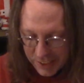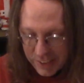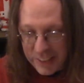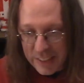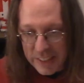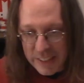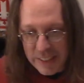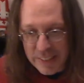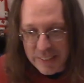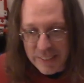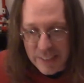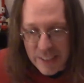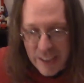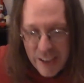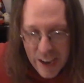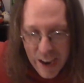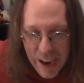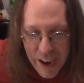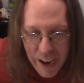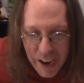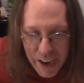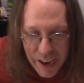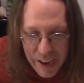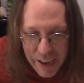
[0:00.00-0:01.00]
He's an
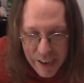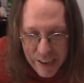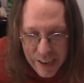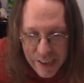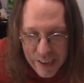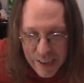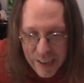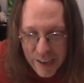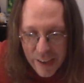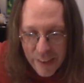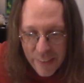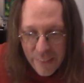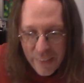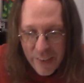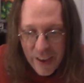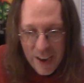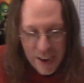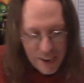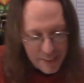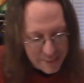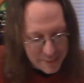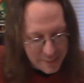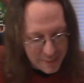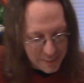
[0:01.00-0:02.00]
A.
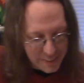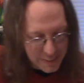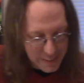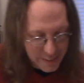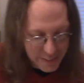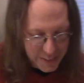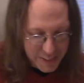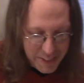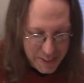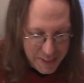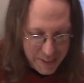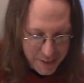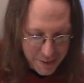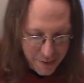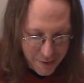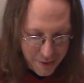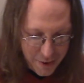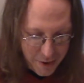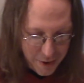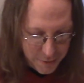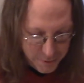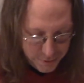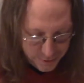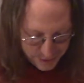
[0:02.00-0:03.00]
That's a
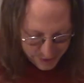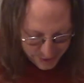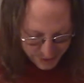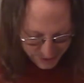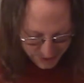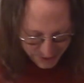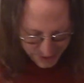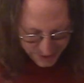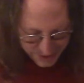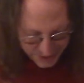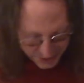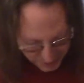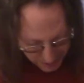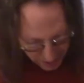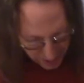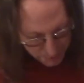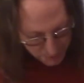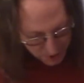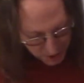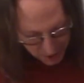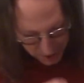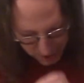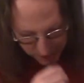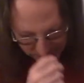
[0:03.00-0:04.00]
leadoff
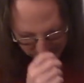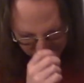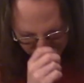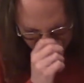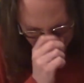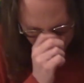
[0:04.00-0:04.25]
double